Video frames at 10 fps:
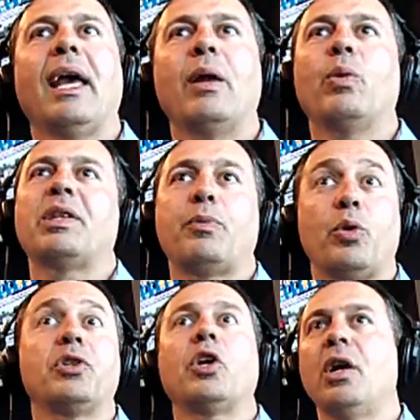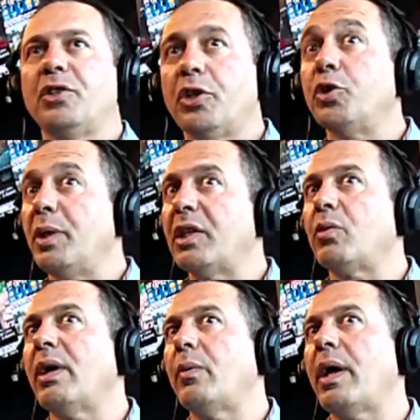and what the pros and cons are and doing it
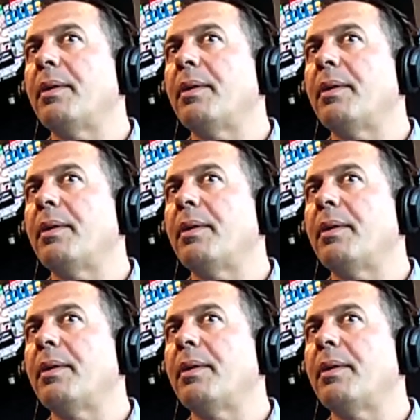the right way.